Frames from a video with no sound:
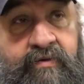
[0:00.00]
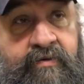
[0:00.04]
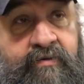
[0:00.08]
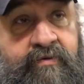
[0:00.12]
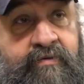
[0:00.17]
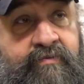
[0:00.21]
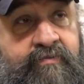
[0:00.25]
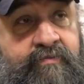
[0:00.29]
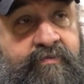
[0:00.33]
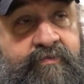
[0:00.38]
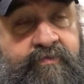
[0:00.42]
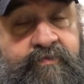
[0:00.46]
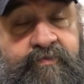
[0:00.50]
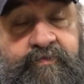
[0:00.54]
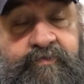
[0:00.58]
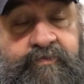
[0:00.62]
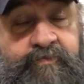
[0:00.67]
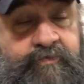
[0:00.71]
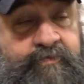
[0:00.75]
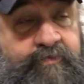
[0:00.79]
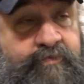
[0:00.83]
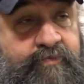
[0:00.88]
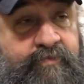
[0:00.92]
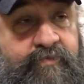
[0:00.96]
Uh,
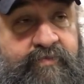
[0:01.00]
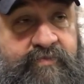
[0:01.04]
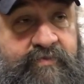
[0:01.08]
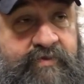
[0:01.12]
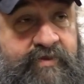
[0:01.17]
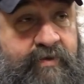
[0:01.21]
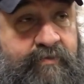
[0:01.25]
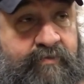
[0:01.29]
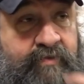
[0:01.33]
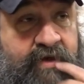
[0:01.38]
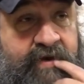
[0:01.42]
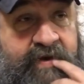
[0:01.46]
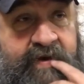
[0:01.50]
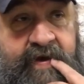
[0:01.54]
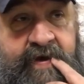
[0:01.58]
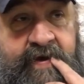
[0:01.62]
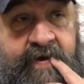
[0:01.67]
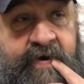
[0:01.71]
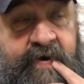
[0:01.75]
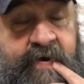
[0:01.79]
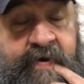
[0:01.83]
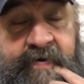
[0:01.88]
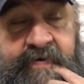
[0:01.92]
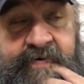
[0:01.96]
something like
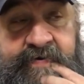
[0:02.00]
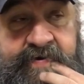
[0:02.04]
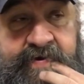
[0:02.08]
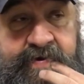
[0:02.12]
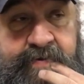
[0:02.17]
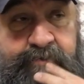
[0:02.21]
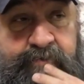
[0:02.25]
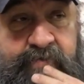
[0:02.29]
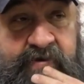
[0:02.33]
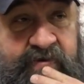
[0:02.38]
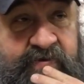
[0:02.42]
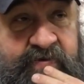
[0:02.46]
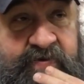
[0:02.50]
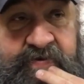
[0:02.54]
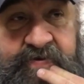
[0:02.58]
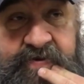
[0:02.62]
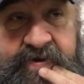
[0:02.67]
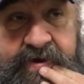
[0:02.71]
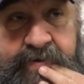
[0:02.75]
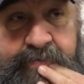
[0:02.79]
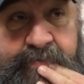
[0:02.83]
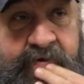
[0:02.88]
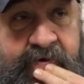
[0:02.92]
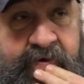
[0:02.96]
that on a cheap piece of
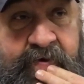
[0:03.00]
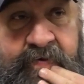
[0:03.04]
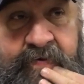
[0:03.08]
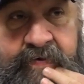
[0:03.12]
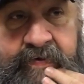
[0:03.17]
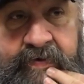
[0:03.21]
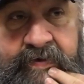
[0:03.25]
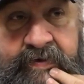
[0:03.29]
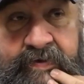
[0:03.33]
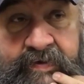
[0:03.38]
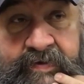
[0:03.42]
sheet metal.